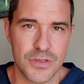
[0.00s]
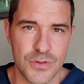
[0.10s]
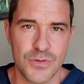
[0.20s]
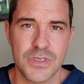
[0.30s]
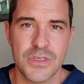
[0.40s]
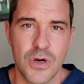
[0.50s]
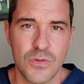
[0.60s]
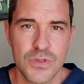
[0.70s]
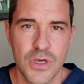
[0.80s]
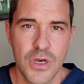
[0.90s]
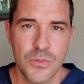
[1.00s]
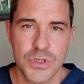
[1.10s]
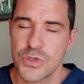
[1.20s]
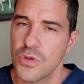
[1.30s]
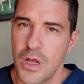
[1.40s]
do's and don'ts,
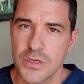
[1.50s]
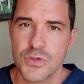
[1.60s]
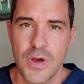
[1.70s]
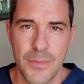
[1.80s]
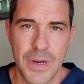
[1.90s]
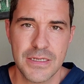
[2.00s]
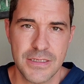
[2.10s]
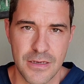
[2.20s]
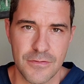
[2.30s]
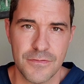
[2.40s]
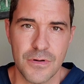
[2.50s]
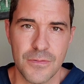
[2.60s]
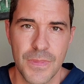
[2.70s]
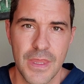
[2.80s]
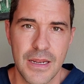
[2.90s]
but you'll also have my cell
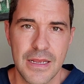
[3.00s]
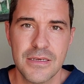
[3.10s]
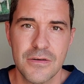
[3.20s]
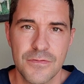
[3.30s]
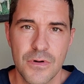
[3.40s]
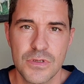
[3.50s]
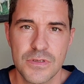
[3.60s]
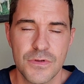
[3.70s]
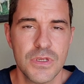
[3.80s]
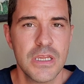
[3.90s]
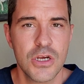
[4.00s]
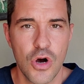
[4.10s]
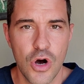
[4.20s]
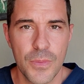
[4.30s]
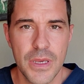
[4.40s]
phone. And I tell folks, if you need to
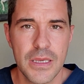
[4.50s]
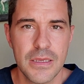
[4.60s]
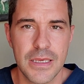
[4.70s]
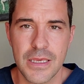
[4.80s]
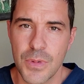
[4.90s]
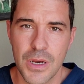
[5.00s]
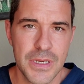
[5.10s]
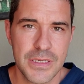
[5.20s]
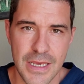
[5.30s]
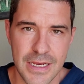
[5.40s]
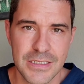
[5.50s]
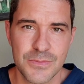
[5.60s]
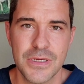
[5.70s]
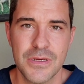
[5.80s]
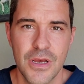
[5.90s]
call me, email me, text
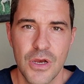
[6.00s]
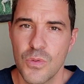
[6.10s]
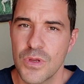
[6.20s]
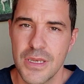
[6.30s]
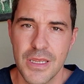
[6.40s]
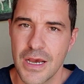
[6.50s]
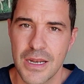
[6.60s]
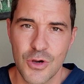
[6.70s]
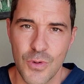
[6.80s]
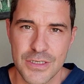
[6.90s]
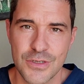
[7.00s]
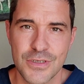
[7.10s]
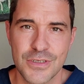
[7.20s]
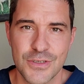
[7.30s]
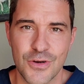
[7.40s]
me with any kind of question or
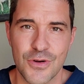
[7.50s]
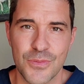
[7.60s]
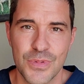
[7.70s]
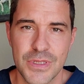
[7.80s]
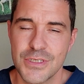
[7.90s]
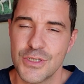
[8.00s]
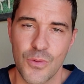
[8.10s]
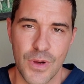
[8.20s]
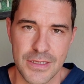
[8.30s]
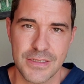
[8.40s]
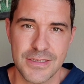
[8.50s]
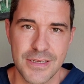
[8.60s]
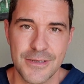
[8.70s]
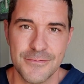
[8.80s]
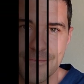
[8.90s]
concern, please don't hesitate.